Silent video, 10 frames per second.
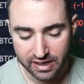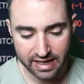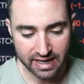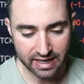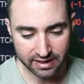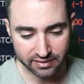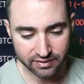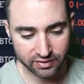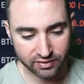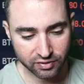
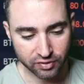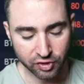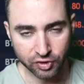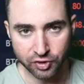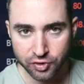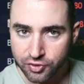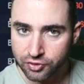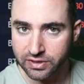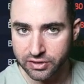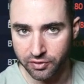as
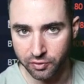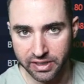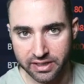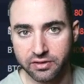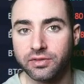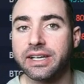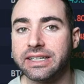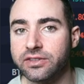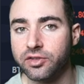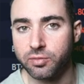usually during the weekend it's a lot
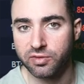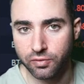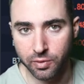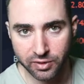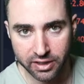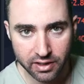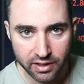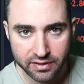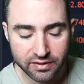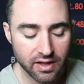easier to perform a lot of
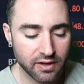hunts,